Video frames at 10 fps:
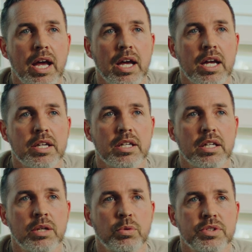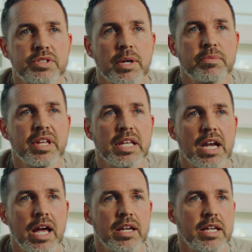and it was something that
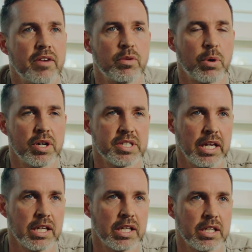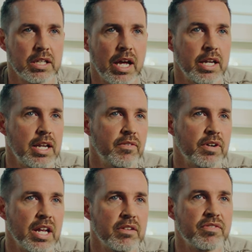I had never partaken in. I had never
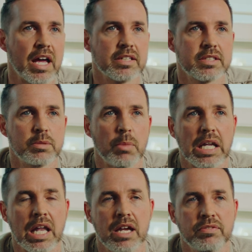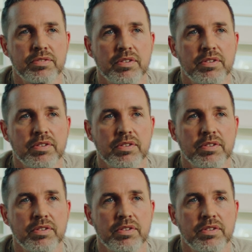done a fast in my life.